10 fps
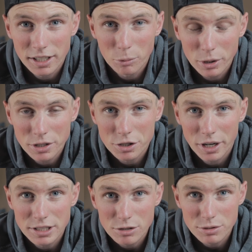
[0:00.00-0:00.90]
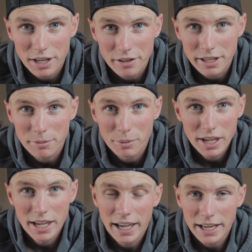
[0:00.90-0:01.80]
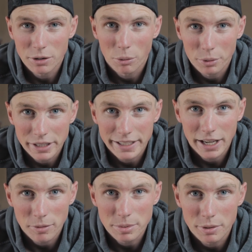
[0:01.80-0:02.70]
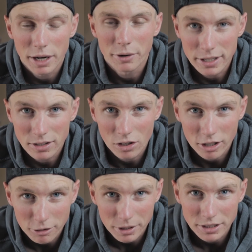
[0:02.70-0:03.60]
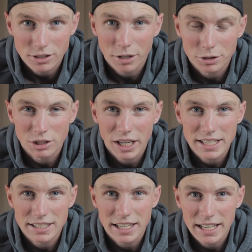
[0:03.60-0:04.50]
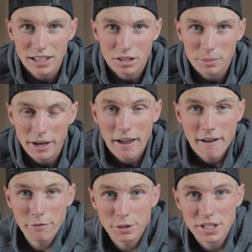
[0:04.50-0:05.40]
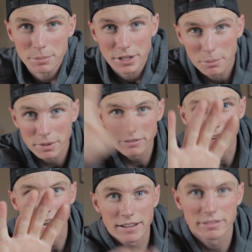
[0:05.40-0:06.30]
and what you're trying to tell them, and it will really help you out in the long run. So I'll see you guys in a little bit for tip number 5.